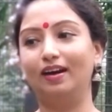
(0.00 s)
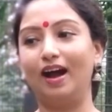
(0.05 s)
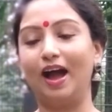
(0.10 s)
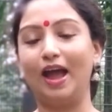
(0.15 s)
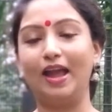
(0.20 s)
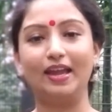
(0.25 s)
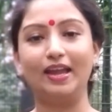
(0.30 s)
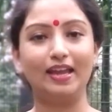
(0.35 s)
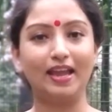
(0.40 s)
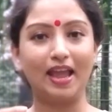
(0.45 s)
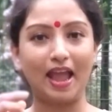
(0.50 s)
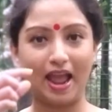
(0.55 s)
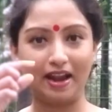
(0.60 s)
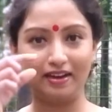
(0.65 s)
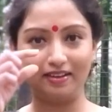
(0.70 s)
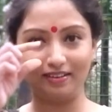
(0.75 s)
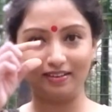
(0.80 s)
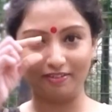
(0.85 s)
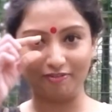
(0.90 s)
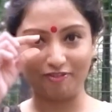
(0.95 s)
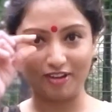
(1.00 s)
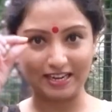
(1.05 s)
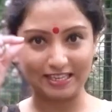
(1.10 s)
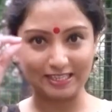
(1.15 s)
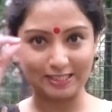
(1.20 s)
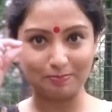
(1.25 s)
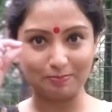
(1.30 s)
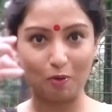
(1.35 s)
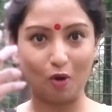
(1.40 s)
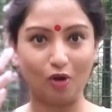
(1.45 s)
I had a
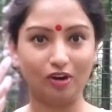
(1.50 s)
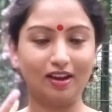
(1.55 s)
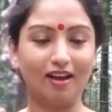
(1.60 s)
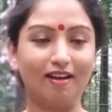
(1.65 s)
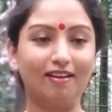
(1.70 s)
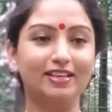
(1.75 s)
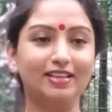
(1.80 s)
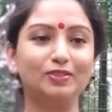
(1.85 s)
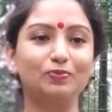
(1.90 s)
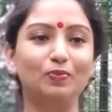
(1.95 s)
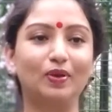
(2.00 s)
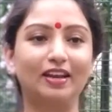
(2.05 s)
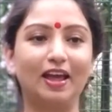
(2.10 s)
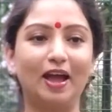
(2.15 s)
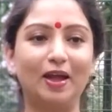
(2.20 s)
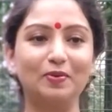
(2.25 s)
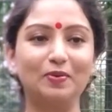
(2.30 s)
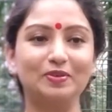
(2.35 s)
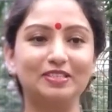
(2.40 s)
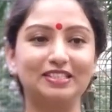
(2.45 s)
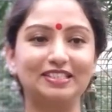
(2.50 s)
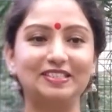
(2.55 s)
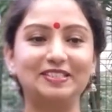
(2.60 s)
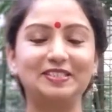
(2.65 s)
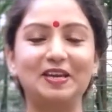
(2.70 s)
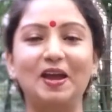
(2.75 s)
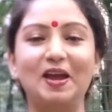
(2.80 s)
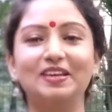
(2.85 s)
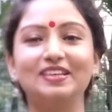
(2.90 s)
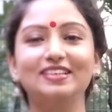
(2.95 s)
very small eyes when I was a
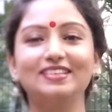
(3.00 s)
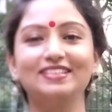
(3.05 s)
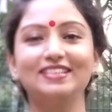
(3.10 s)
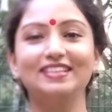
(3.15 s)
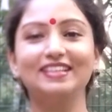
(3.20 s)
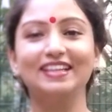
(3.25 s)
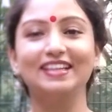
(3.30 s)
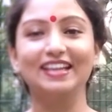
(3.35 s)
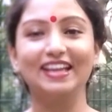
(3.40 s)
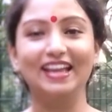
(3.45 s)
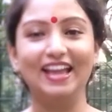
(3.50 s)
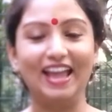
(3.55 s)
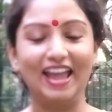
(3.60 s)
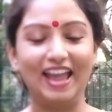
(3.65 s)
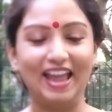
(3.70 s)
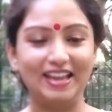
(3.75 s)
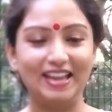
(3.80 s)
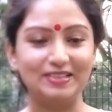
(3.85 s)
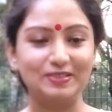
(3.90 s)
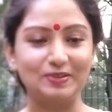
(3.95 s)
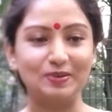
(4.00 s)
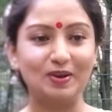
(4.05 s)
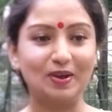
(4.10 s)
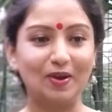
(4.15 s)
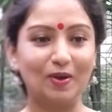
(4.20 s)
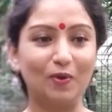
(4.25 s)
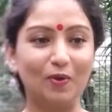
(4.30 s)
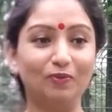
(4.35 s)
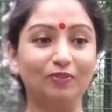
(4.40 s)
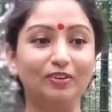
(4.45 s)
child, and
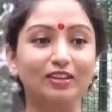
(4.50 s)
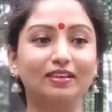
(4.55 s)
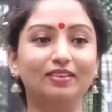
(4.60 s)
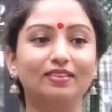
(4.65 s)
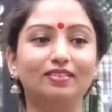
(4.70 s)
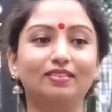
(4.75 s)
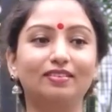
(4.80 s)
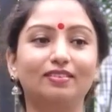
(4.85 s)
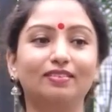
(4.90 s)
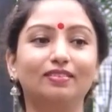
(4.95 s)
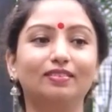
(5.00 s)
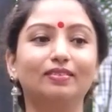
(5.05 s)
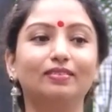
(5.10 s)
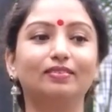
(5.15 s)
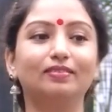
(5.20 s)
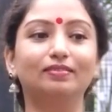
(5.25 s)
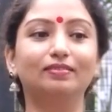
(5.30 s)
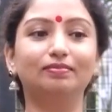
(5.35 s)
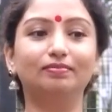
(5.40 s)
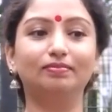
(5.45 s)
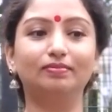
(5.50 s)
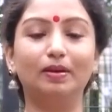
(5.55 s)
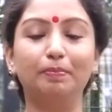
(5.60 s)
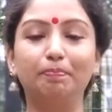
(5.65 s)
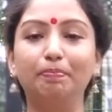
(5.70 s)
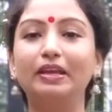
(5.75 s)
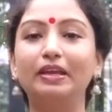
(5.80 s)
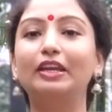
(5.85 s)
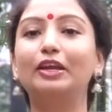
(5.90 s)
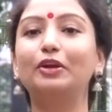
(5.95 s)
over a
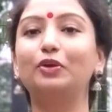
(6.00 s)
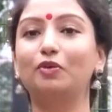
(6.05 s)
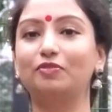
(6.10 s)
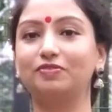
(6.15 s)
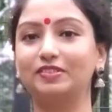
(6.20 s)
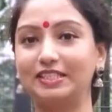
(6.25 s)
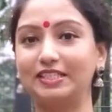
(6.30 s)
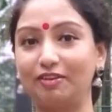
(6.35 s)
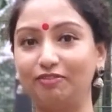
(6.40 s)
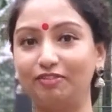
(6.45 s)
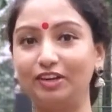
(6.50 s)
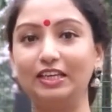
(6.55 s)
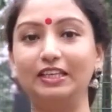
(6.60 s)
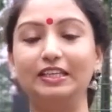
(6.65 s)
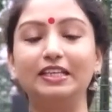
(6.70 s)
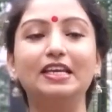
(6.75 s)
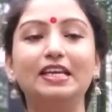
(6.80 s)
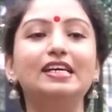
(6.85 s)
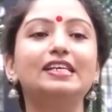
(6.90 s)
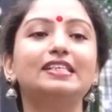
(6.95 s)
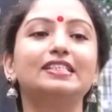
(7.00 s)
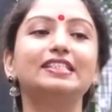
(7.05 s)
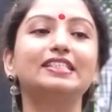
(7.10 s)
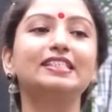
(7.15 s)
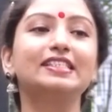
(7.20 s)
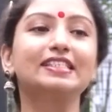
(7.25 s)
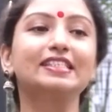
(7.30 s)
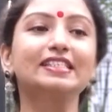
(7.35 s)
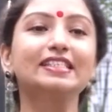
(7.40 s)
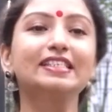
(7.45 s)
period of several years
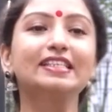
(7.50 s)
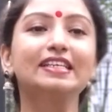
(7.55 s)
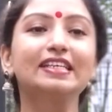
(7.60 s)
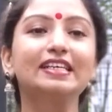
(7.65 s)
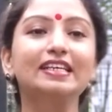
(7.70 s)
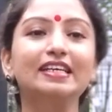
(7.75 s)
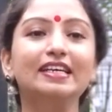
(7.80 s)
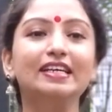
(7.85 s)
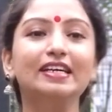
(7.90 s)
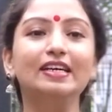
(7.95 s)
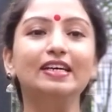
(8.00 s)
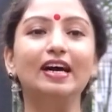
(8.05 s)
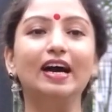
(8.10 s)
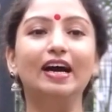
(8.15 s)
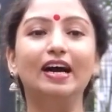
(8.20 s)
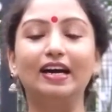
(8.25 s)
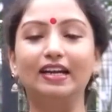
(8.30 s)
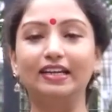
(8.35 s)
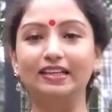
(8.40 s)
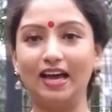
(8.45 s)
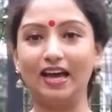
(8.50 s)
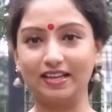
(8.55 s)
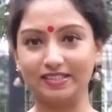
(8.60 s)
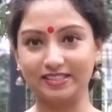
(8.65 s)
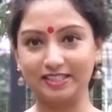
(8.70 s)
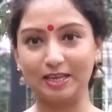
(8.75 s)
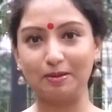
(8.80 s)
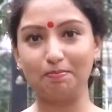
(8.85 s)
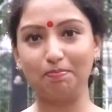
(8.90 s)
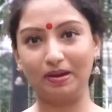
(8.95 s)

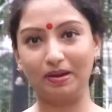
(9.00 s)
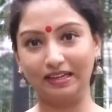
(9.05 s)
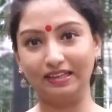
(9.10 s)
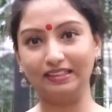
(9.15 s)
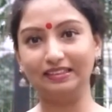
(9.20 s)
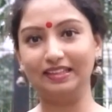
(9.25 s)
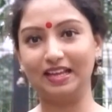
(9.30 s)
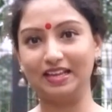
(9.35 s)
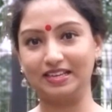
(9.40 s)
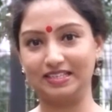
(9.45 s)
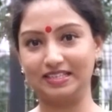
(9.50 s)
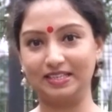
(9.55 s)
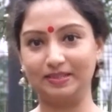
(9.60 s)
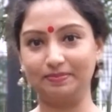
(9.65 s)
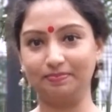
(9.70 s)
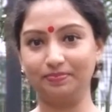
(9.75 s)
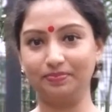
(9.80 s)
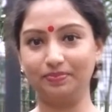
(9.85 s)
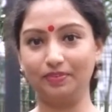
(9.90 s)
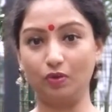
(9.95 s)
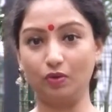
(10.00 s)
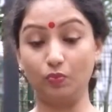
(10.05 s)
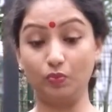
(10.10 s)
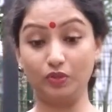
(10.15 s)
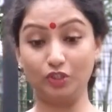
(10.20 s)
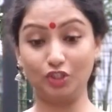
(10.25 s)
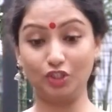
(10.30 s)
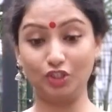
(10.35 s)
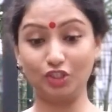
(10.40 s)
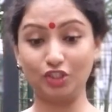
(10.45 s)
dancing Bharatanatyam,
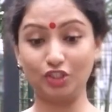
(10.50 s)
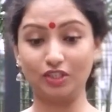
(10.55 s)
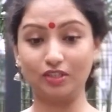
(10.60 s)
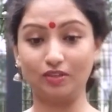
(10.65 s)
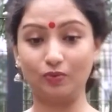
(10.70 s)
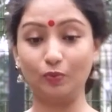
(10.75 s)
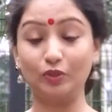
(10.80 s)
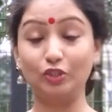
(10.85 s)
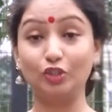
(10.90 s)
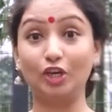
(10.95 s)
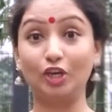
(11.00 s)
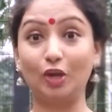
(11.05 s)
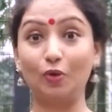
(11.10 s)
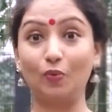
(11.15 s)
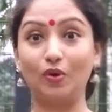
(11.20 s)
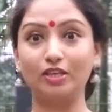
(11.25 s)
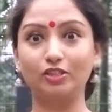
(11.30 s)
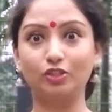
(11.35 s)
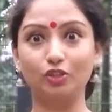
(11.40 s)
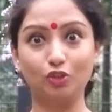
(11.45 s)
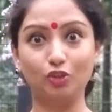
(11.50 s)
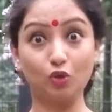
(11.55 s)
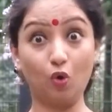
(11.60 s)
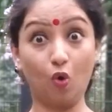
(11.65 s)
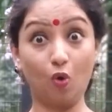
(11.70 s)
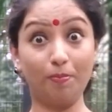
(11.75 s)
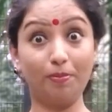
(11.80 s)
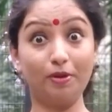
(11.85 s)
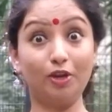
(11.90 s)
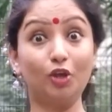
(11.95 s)
which requires you to
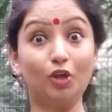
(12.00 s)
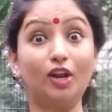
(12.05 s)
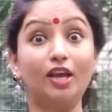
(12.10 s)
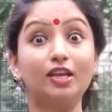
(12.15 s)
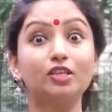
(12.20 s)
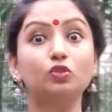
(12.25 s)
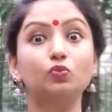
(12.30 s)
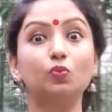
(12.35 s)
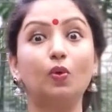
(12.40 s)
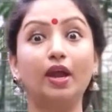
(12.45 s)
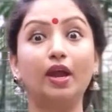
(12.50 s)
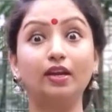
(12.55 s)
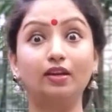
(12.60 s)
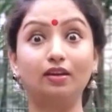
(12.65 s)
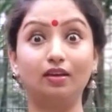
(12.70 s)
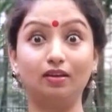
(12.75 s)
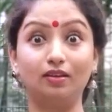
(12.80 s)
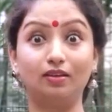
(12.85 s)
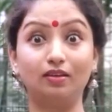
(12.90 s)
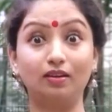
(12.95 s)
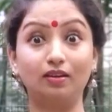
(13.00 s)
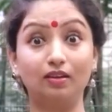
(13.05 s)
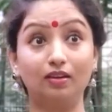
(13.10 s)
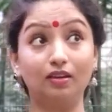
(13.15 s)
open your eyes wider